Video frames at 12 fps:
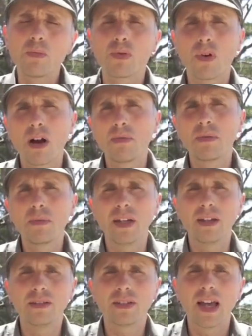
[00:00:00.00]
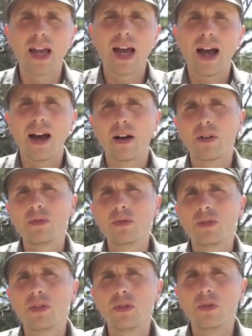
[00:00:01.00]
problem is, how
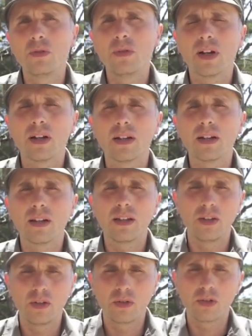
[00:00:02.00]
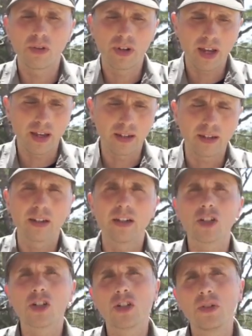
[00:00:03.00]
do you create
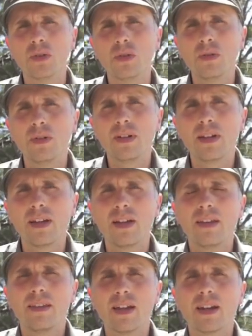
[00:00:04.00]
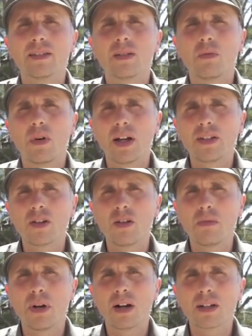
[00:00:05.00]
a shoe that has a wide
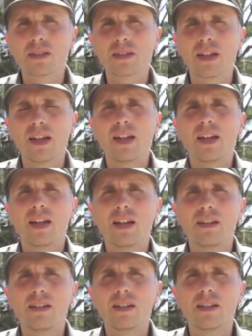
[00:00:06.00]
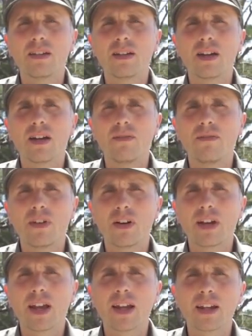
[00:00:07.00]
toe box and a
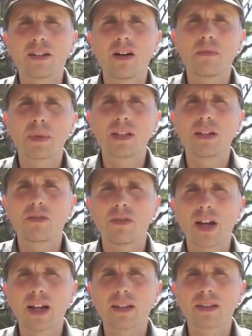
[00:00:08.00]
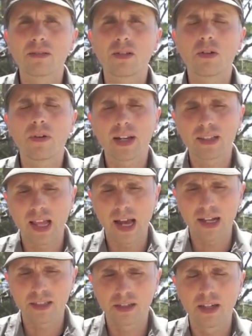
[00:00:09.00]
very anatomically correct
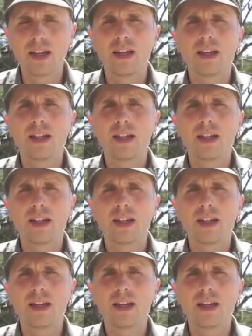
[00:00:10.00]
last,